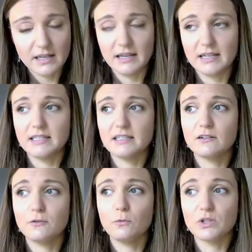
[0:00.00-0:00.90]
and
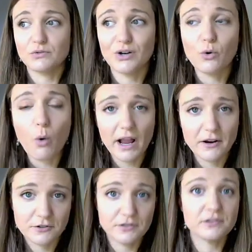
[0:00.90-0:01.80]
what's
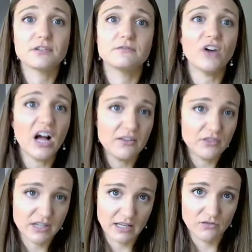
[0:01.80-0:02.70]
required to survive
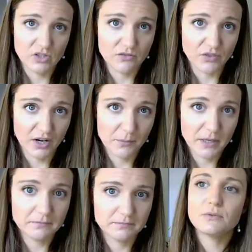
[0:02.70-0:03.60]
in a given
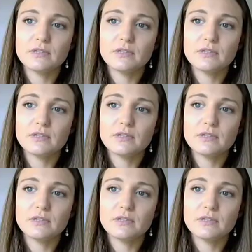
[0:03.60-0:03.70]
environment.